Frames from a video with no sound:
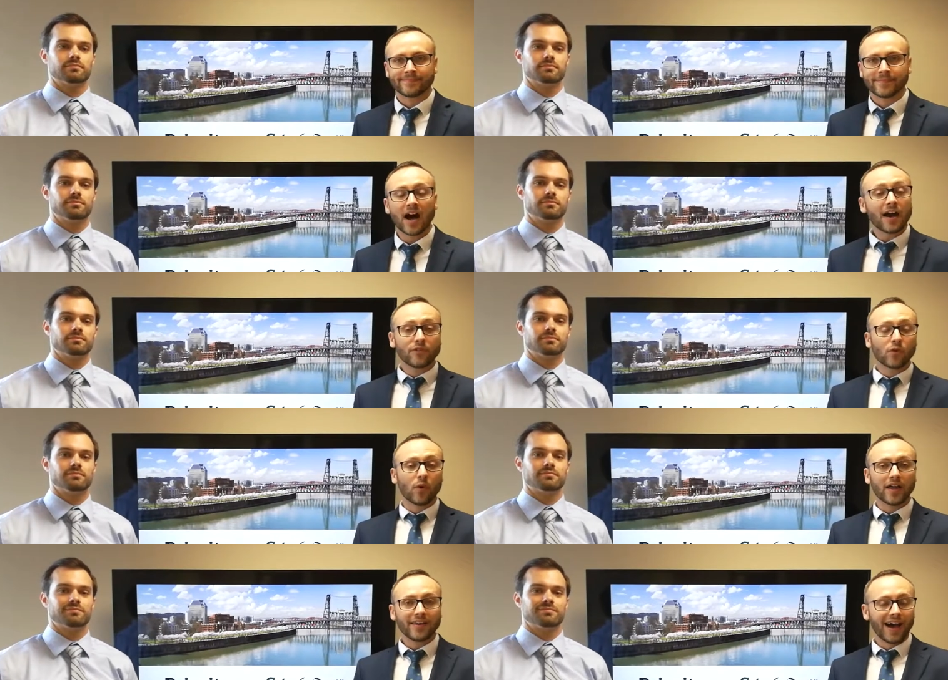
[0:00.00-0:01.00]
Speaker 1: Hi
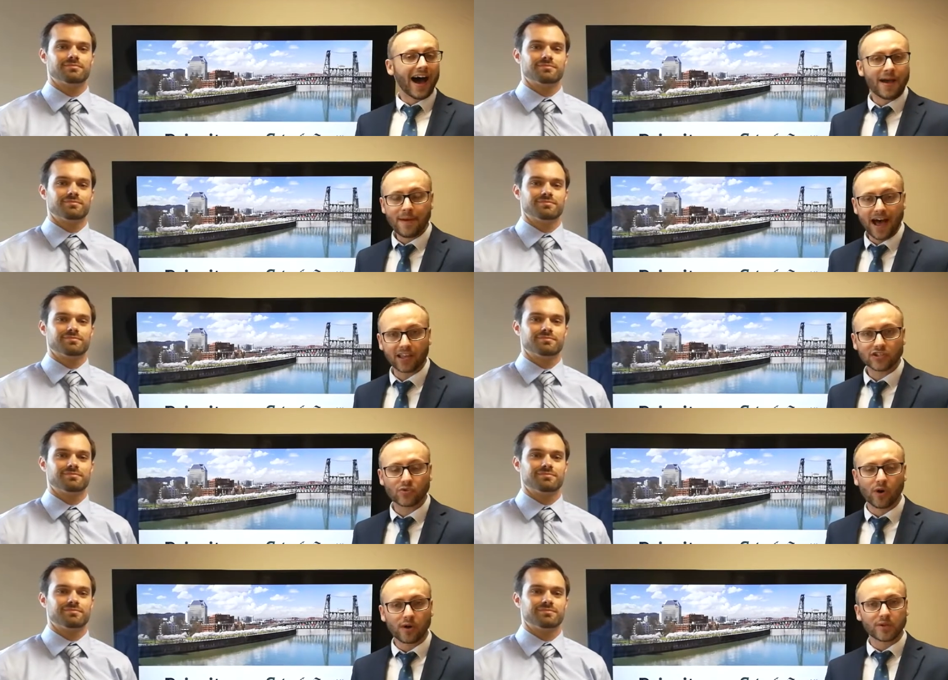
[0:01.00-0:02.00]
everyone, I'm Alex
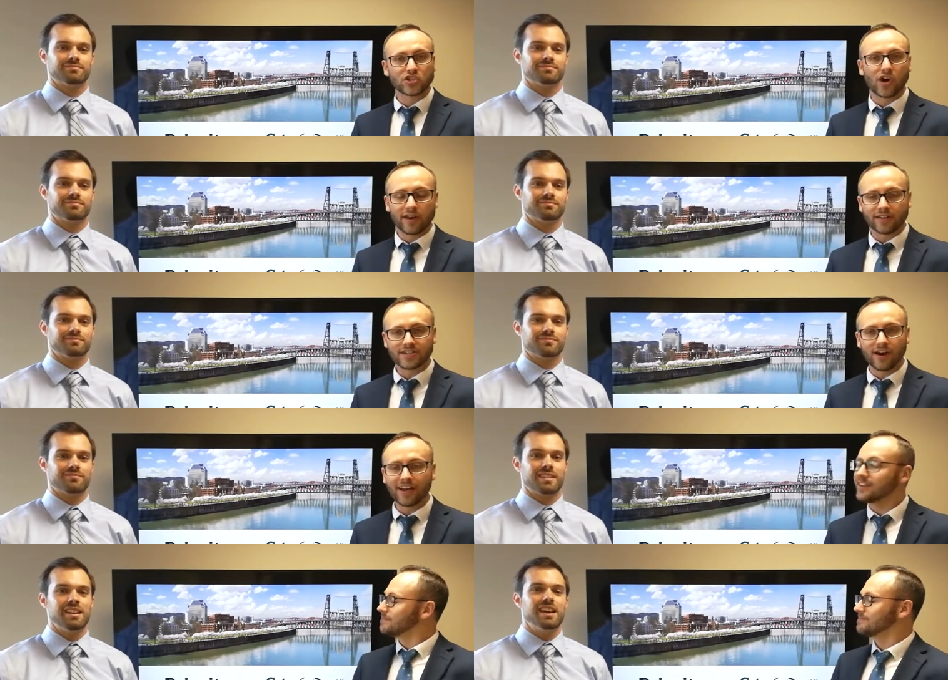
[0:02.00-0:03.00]
Roy with John L.
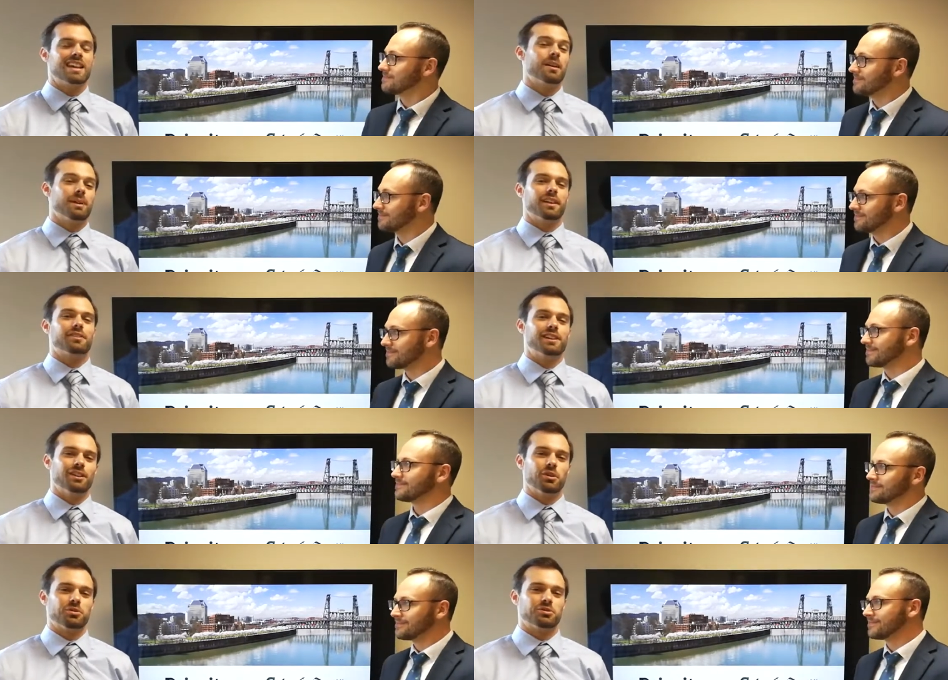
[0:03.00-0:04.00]
Scott. And I'm Anthony
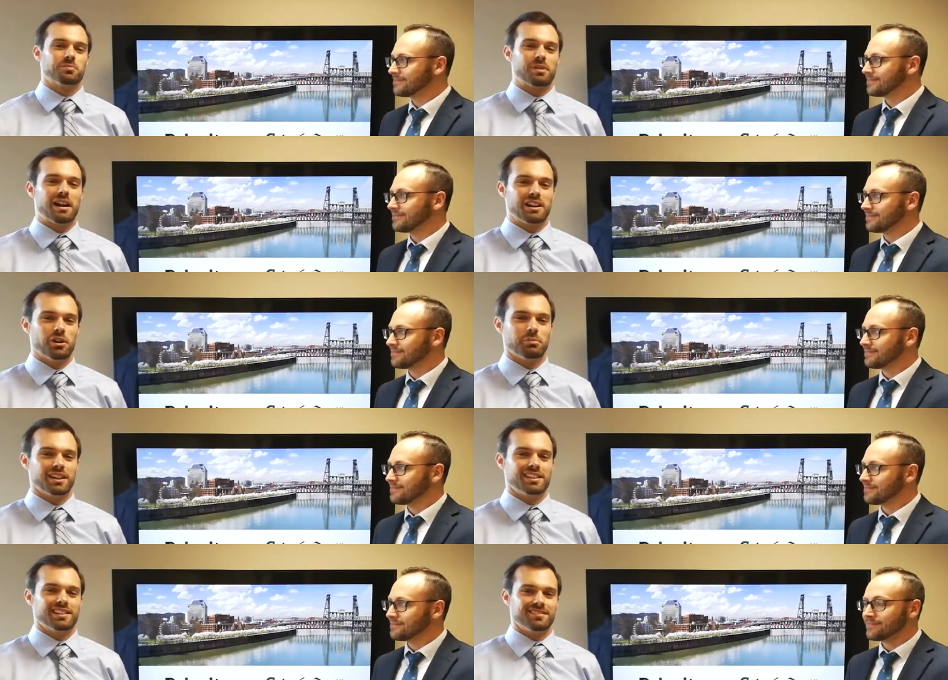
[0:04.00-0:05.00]
Loders with Priority Home
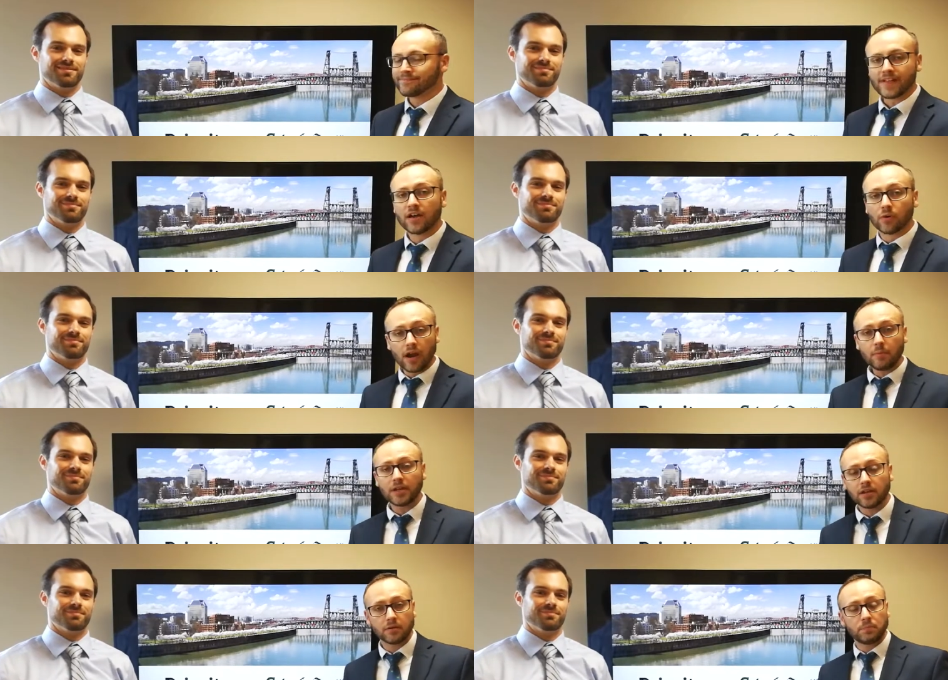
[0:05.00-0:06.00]
Lending. And we're happy
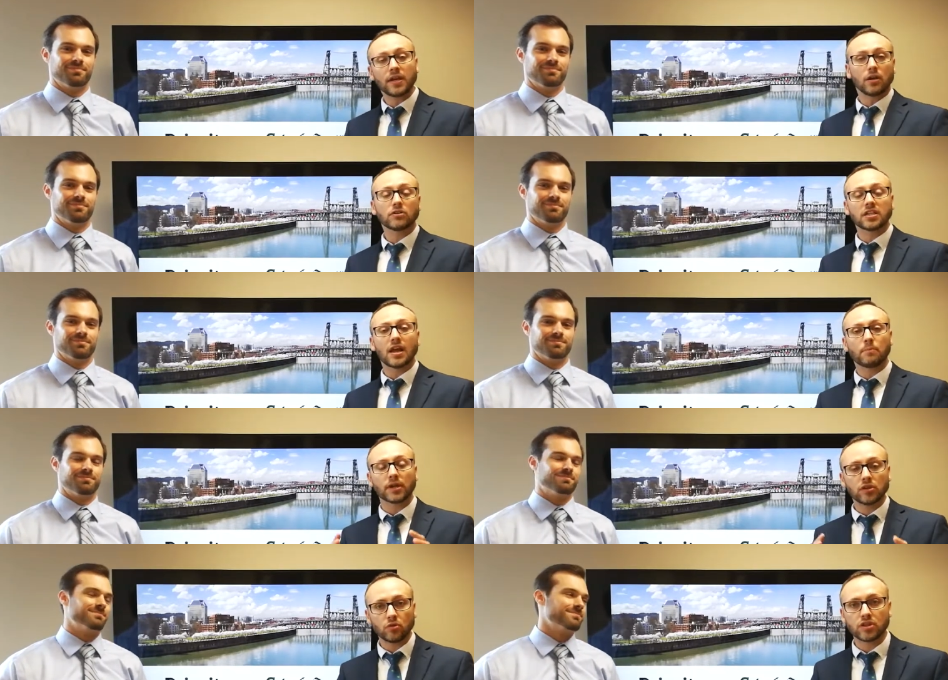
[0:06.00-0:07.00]
to be here today
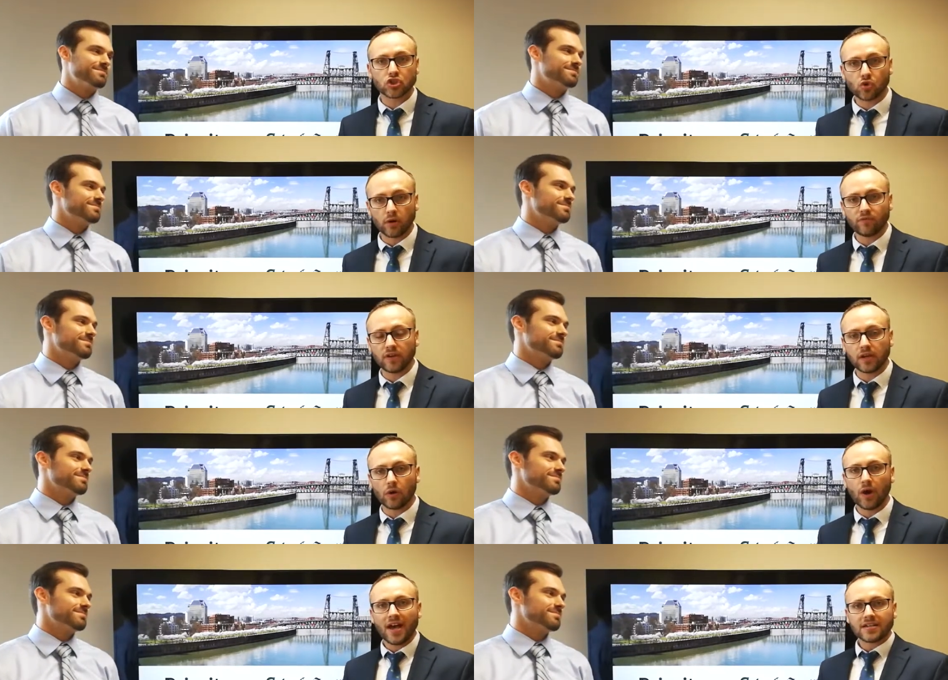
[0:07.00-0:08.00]
bringing you this short
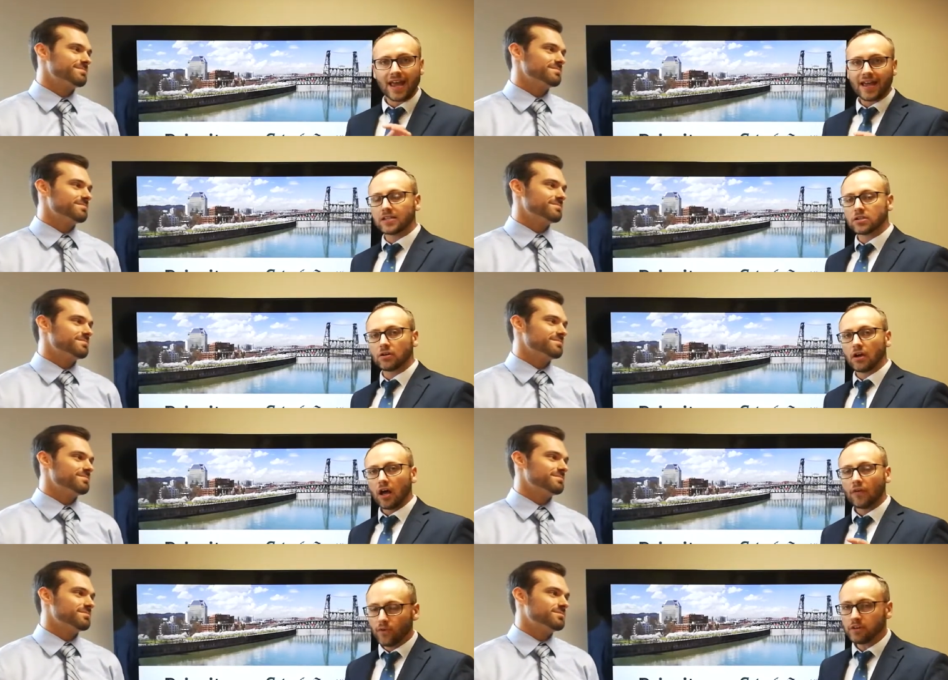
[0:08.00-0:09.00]
video to answer
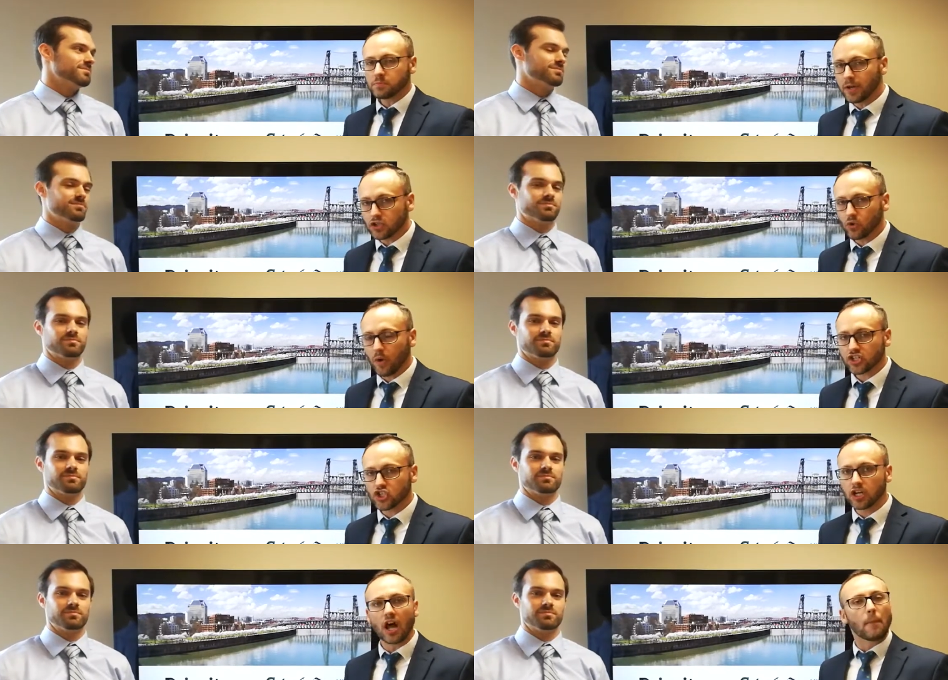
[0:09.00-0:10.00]
a very special
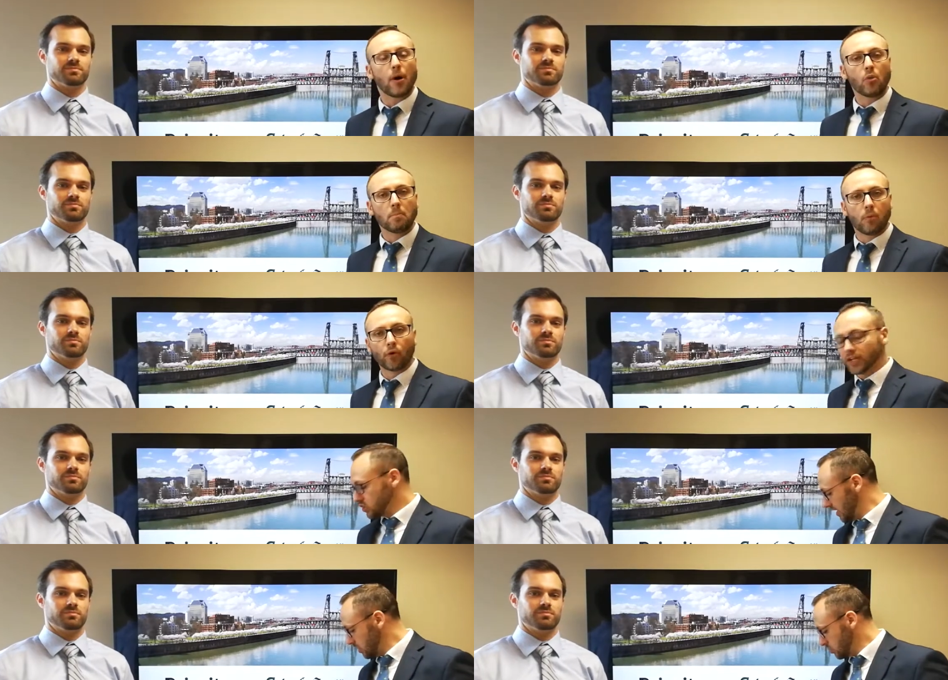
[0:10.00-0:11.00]
question about
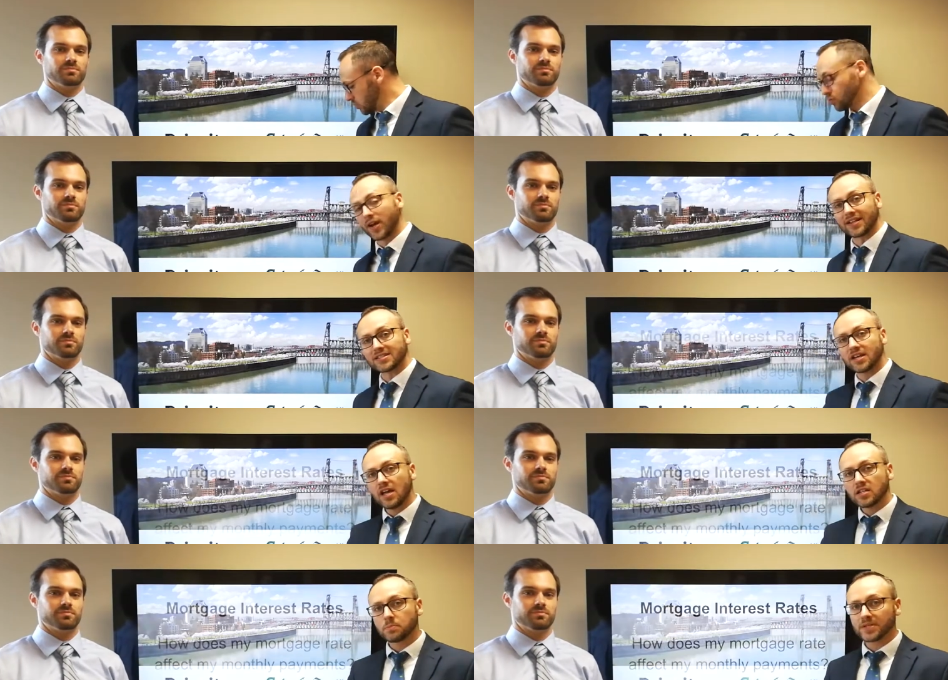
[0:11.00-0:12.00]
mortgage interest rates.
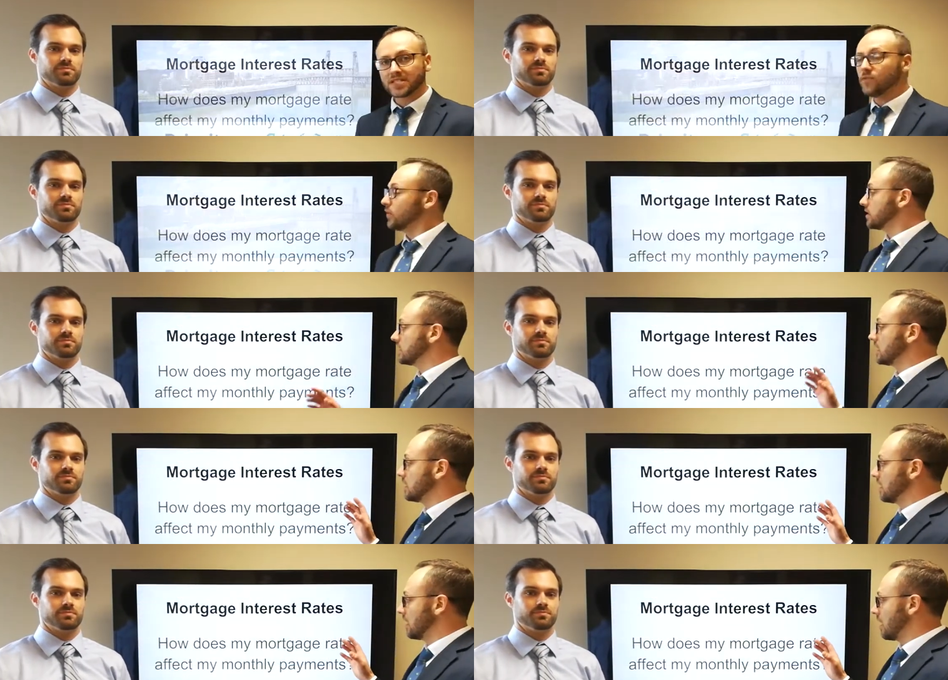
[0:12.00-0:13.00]

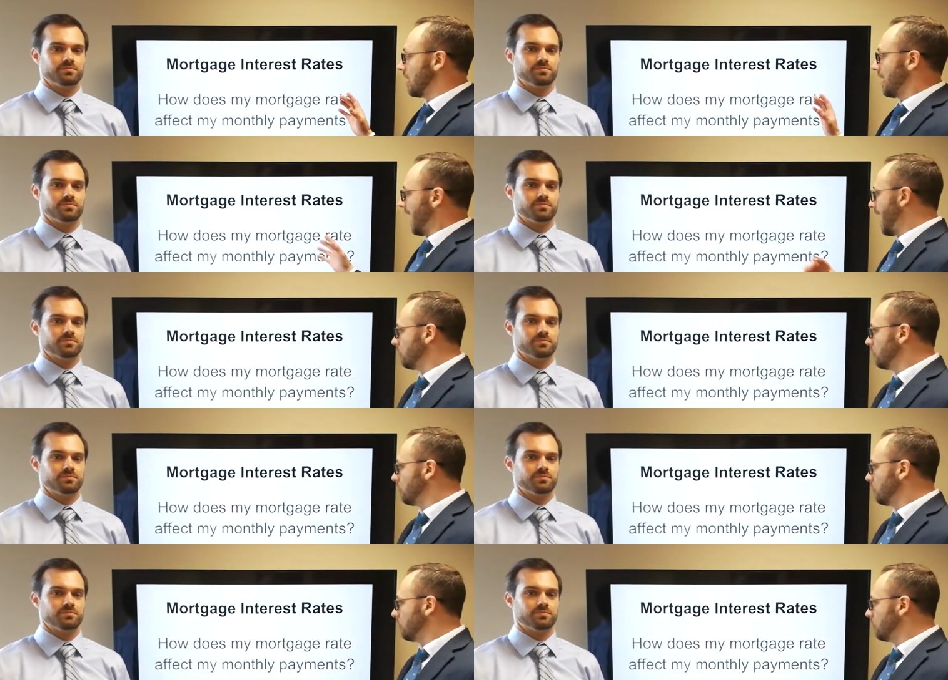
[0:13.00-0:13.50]
Specifically, how